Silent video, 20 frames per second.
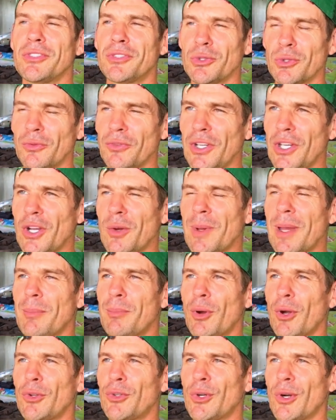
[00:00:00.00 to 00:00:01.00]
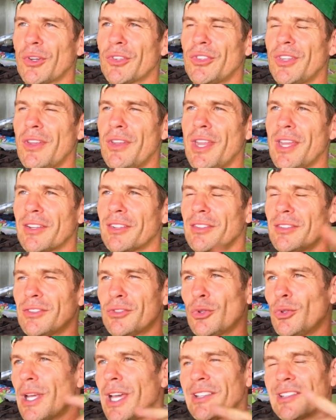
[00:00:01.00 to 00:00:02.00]
You do a video about Botox, then next
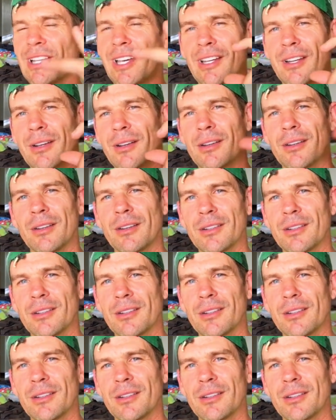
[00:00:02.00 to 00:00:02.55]
2 days later,